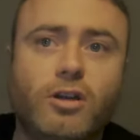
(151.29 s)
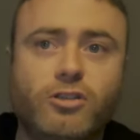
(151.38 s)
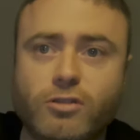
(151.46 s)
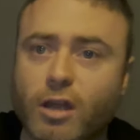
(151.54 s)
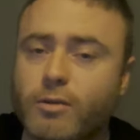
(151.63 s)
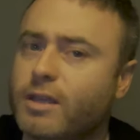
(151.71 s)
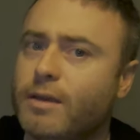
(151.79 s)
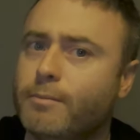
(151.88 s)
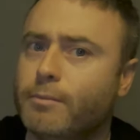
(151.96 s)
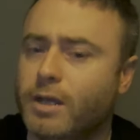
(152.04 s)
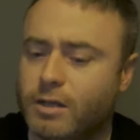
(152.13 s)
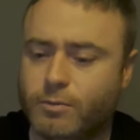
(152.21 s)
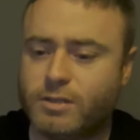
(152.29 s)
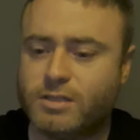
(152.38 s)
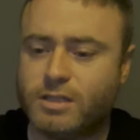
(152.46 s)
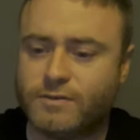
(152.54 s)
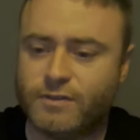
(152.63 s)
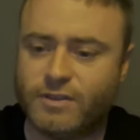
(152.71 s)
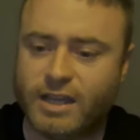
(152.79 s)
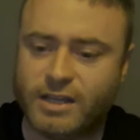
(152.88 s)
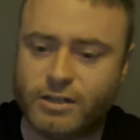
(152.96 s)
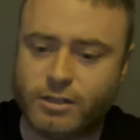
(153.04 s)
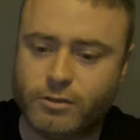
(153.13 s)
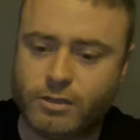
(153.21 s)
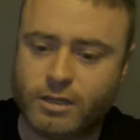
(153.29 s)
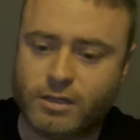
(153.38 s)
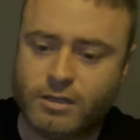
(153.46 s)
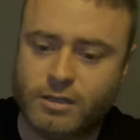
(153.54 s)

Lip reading: you don't get many whiskies for that in the UK.